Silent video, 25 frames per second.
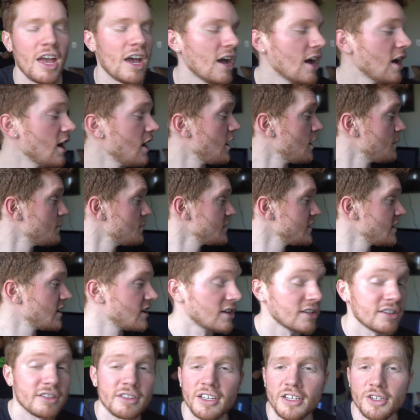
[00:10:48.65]
Uh, but
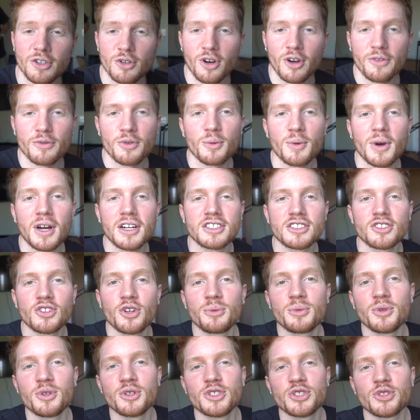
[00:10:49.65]
yeah, thank you all for watching. I
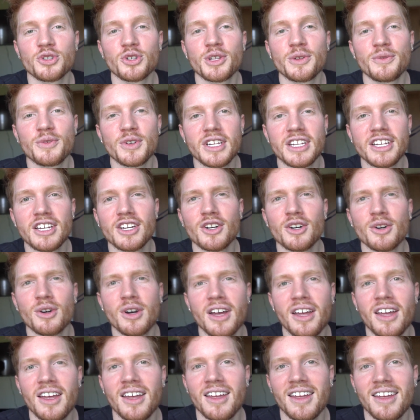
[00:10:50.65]
hope you enjoyed the video.